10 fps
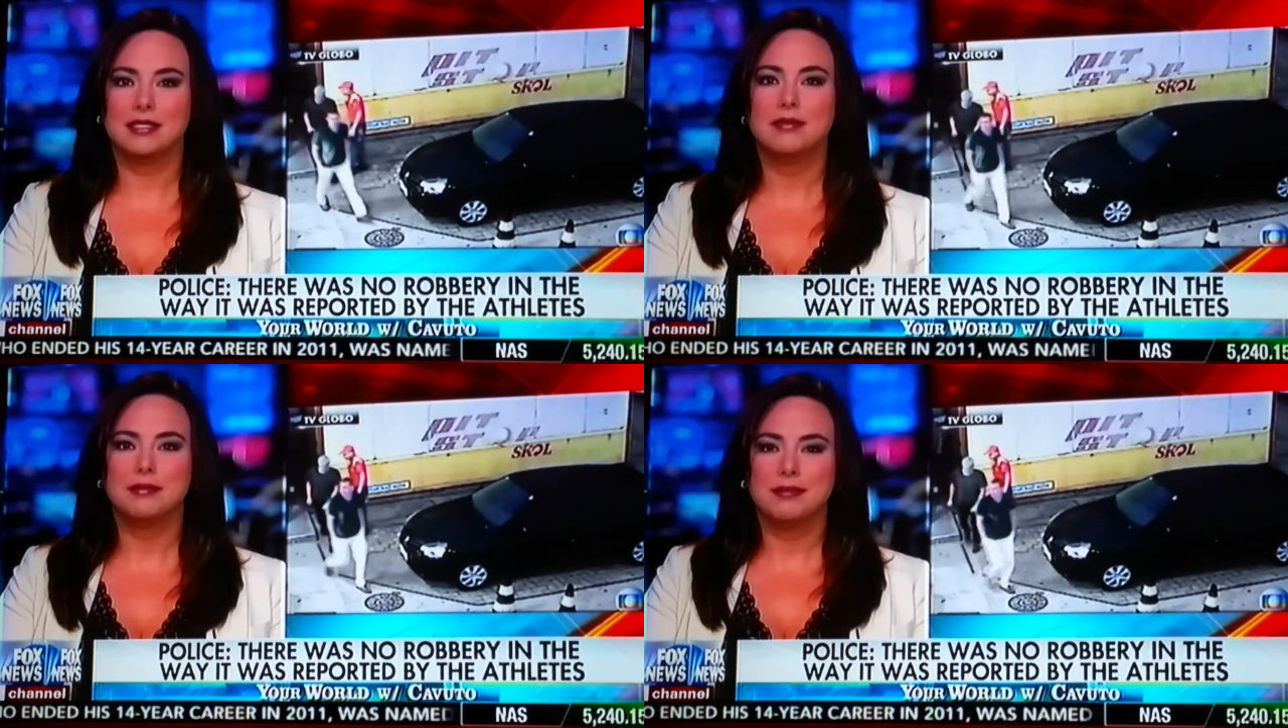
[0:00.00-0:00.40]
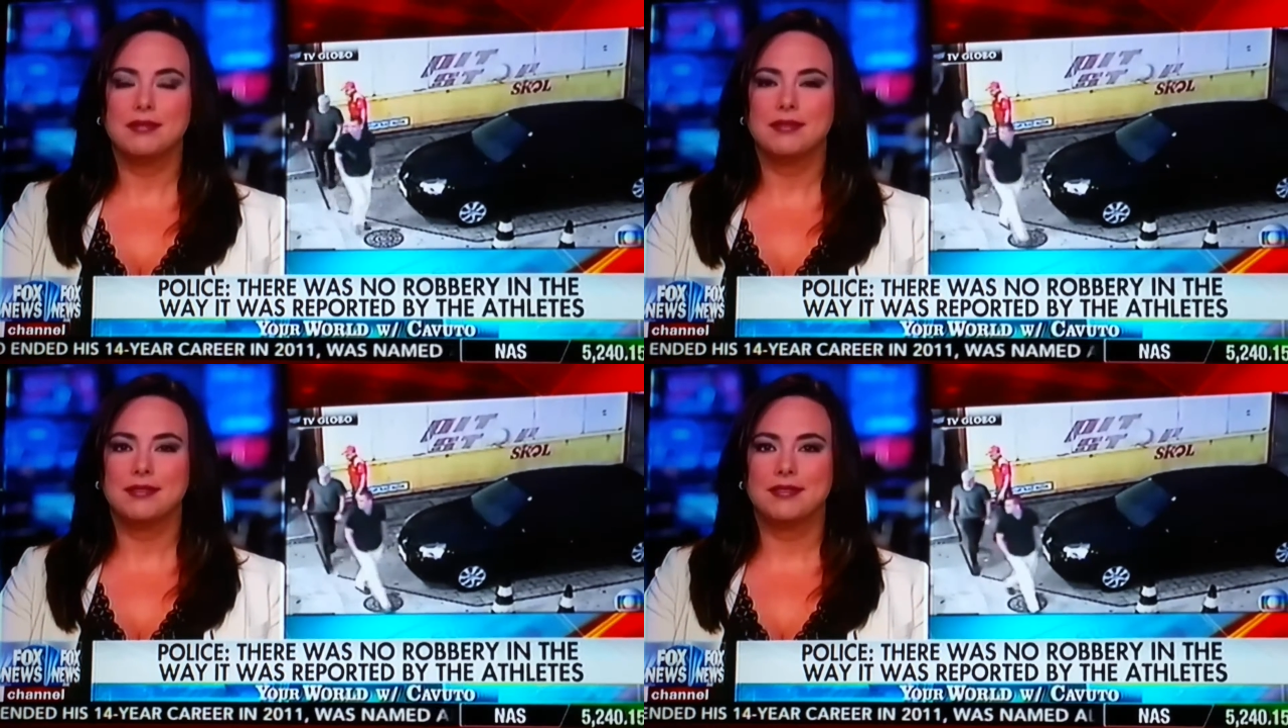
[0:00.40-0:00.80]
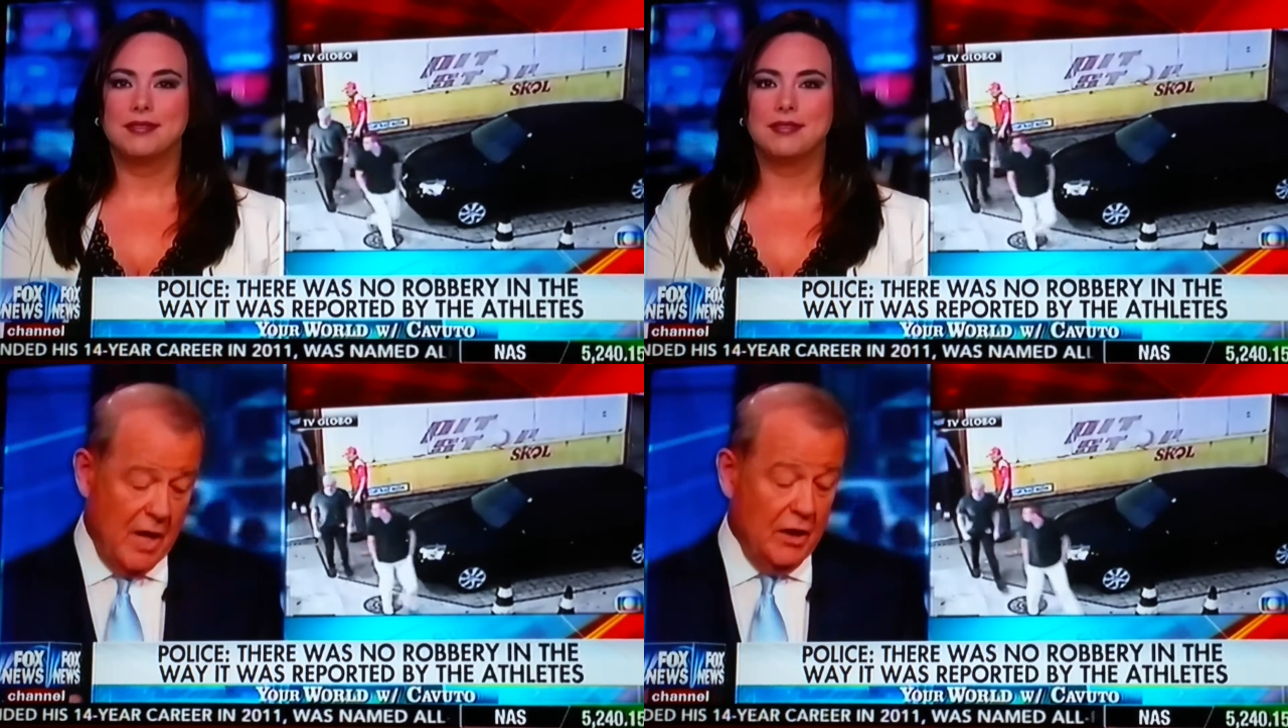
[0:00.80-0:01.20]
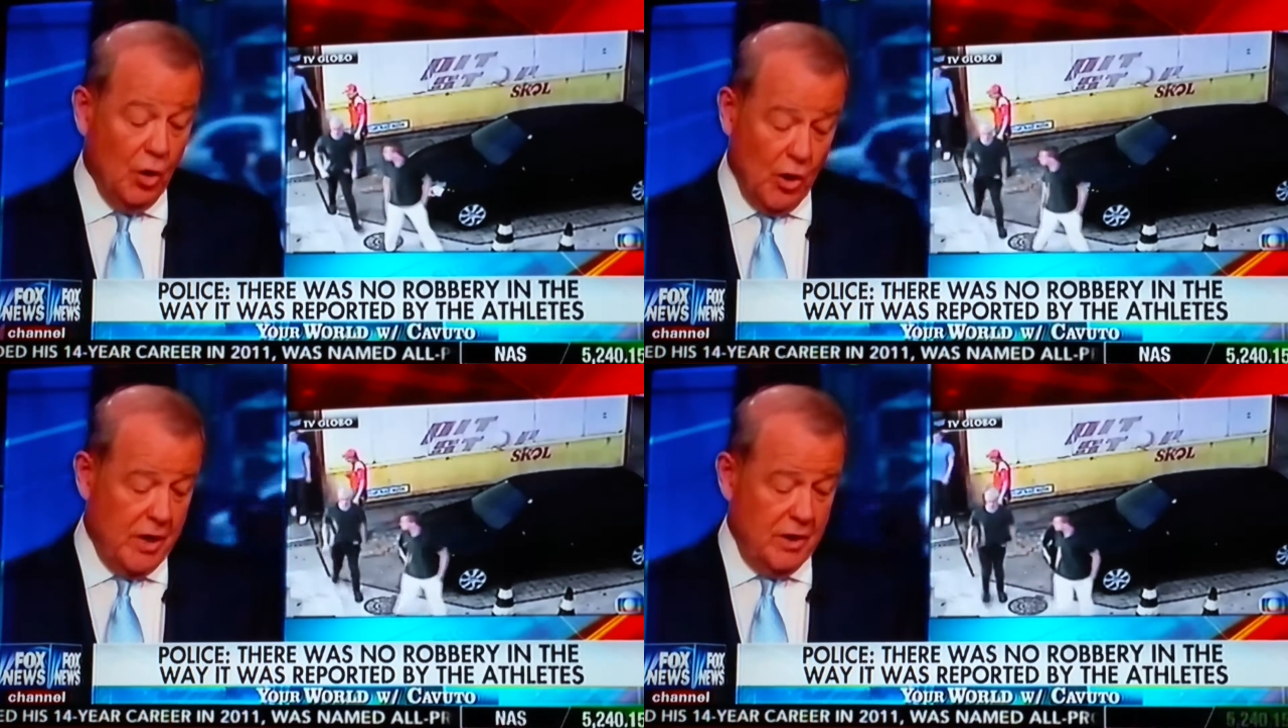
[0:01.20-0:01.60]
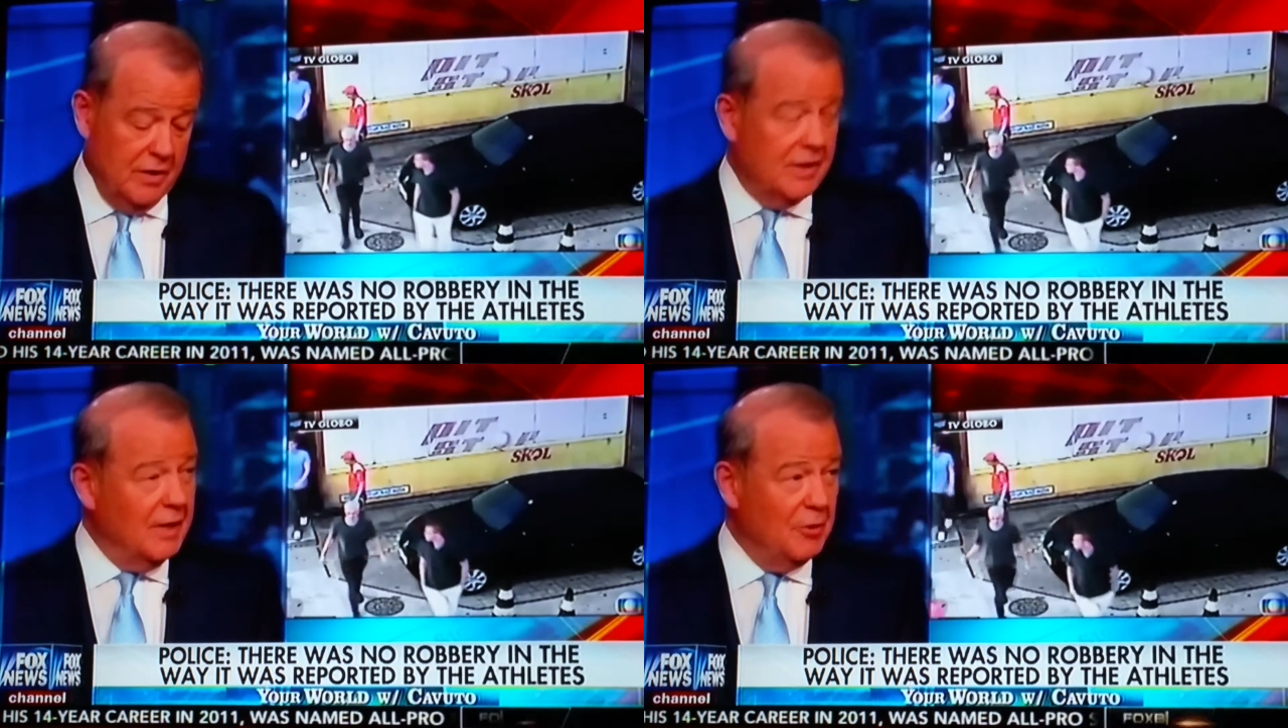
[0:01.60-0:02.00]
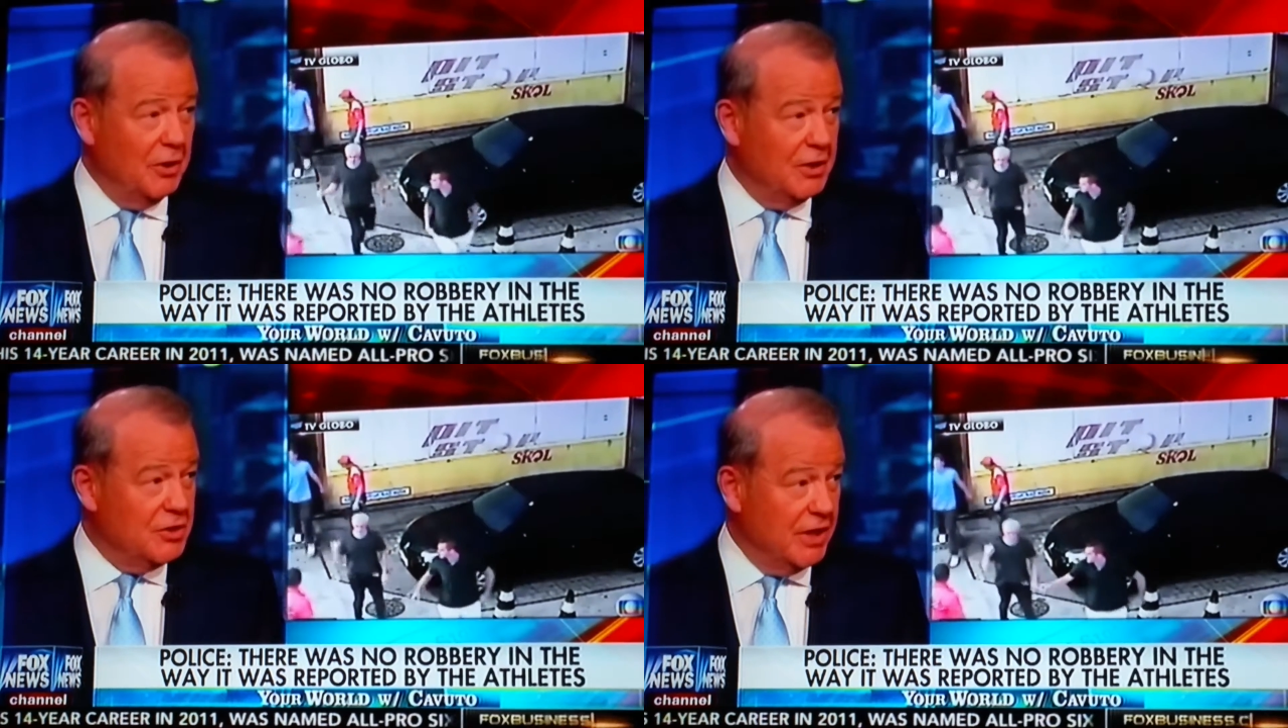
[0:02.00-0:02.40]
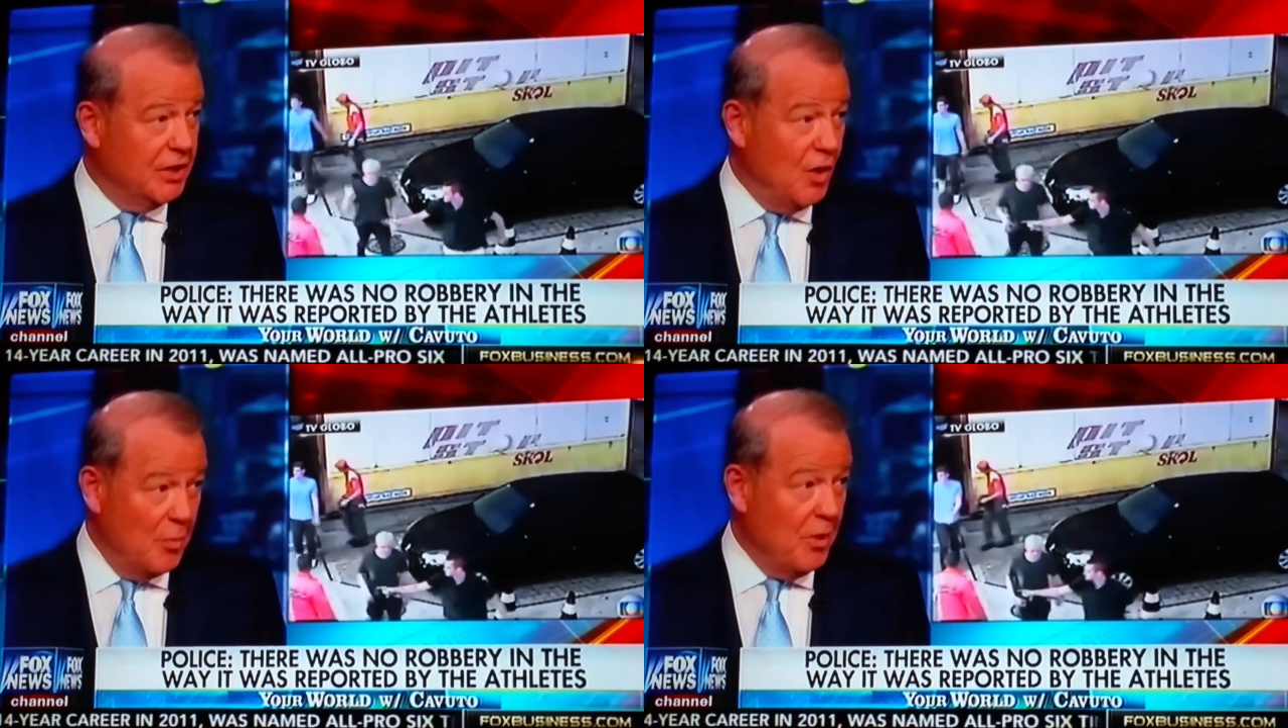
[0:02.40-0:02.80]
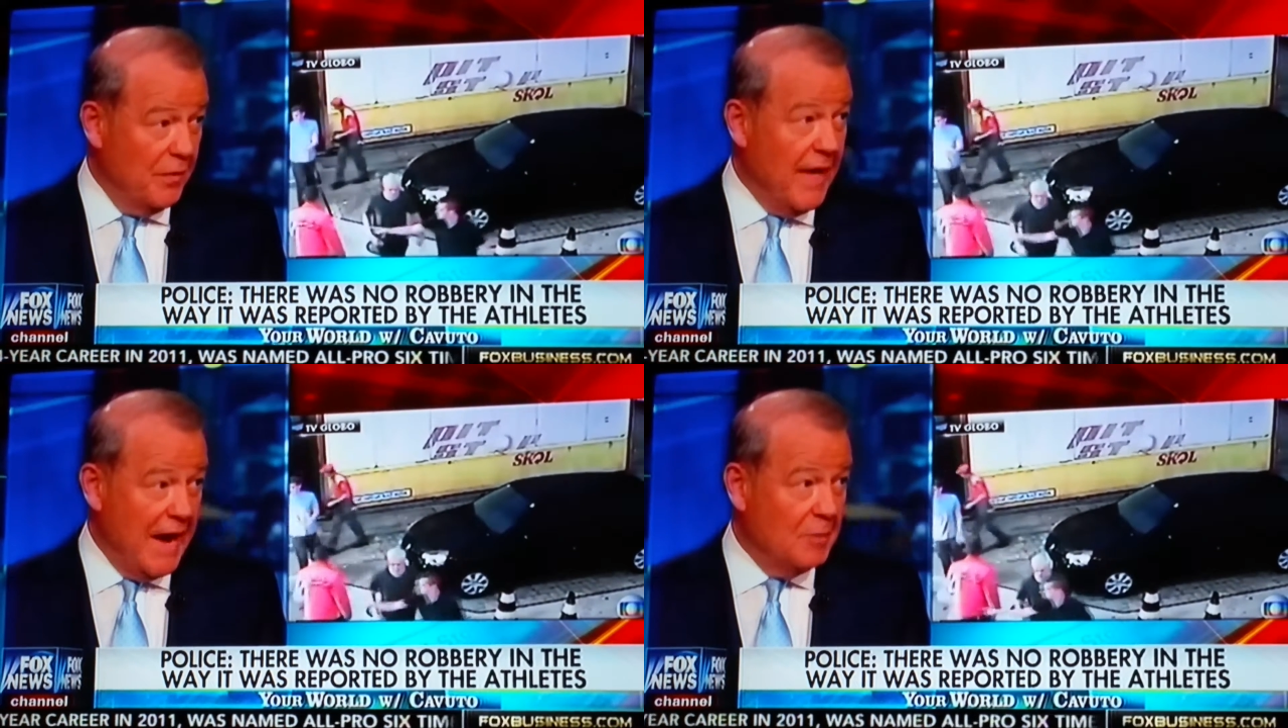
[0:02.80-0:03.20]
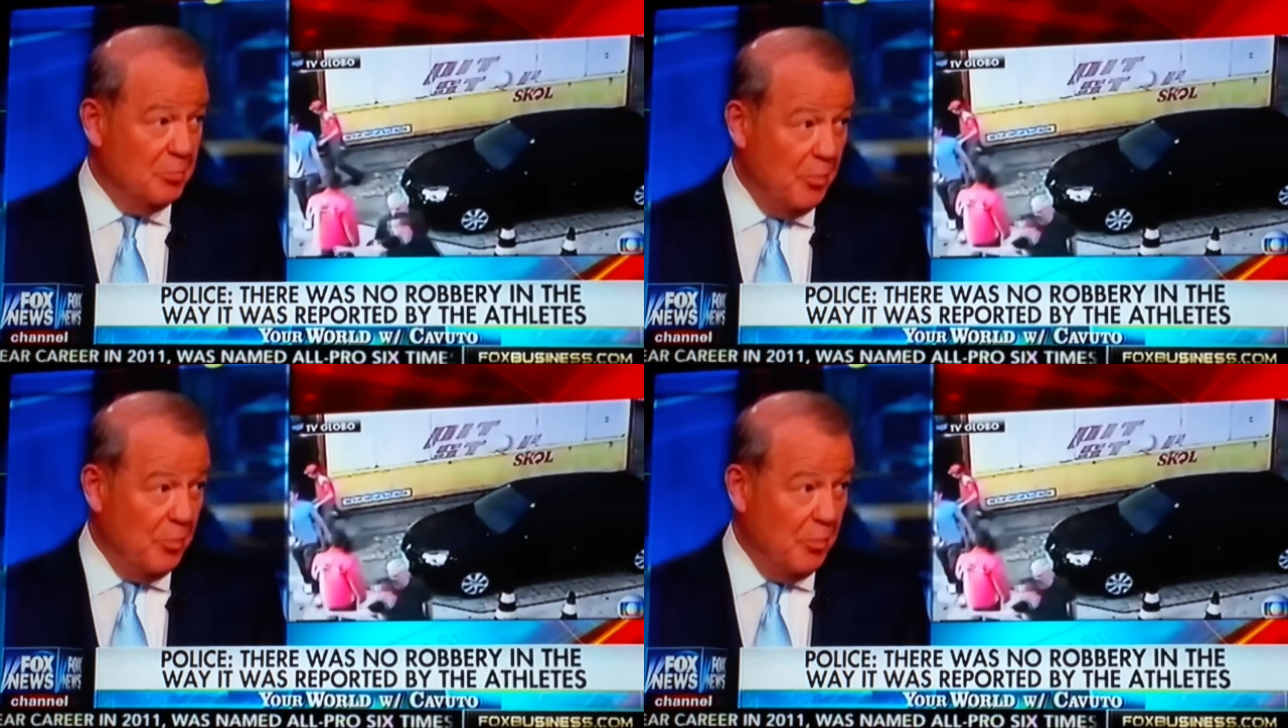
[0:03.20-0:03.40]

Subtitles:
Okay, Christy, you are a lawyer. I'm not going to take you up on that.